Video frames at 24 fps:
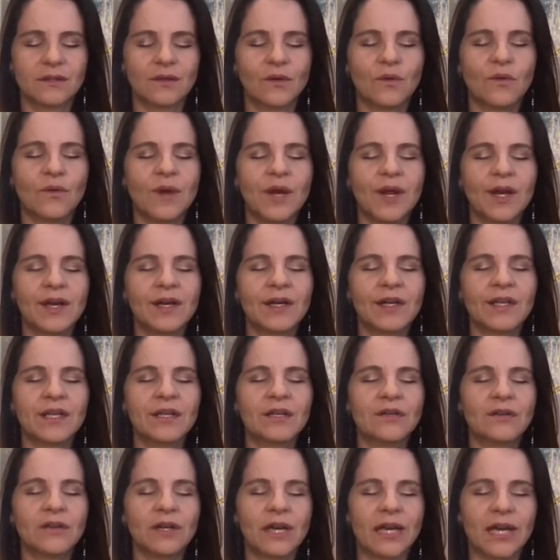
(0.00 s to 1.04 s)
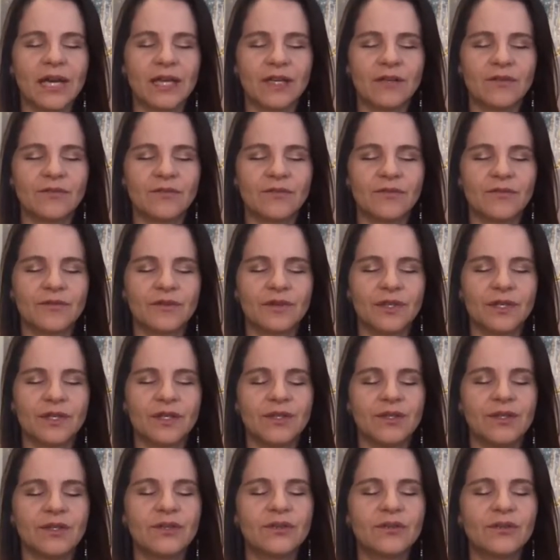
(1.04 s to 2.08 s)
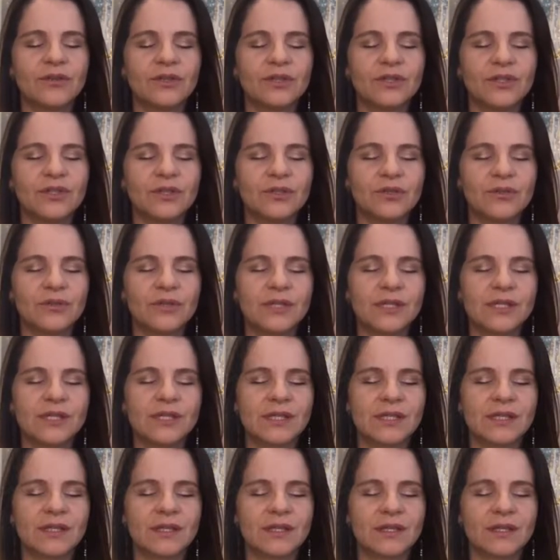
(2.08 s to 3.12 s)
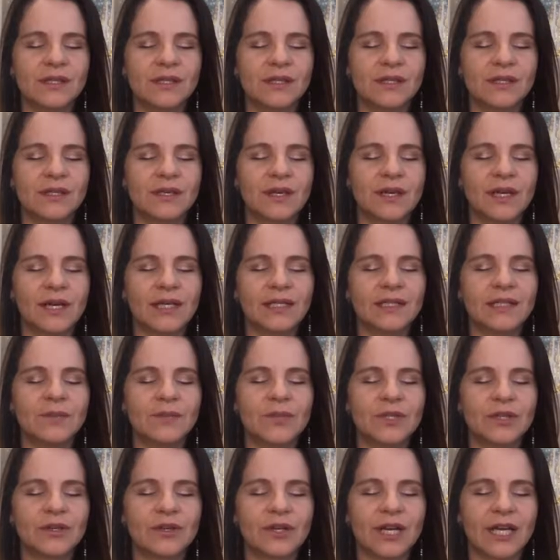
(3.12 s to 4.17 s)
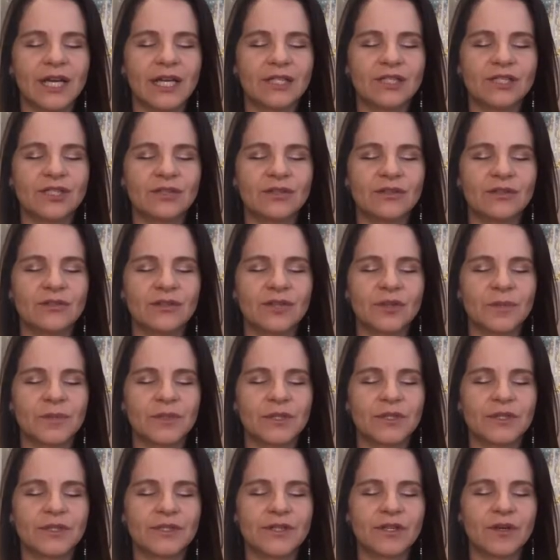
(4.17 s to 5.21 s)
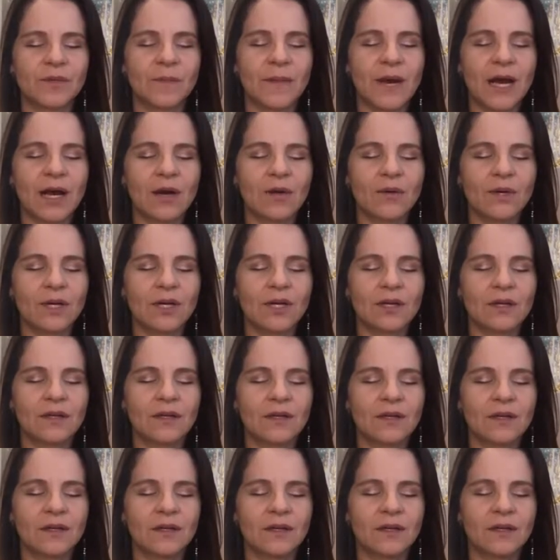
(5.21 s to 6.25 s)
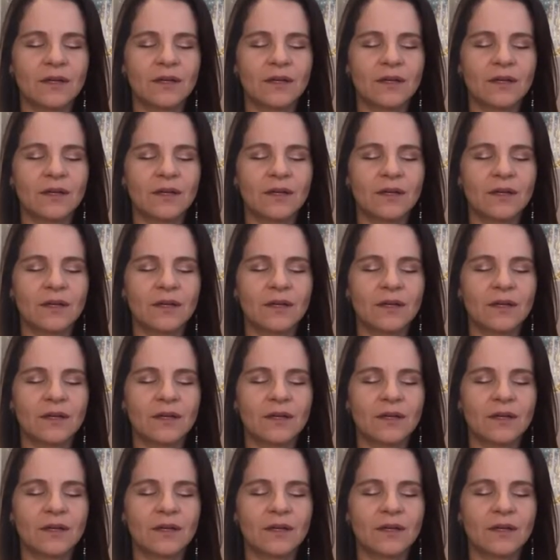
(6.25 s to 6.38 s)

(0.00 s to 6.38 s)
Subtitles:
Where in your life you could use a deeper connection to your personal power.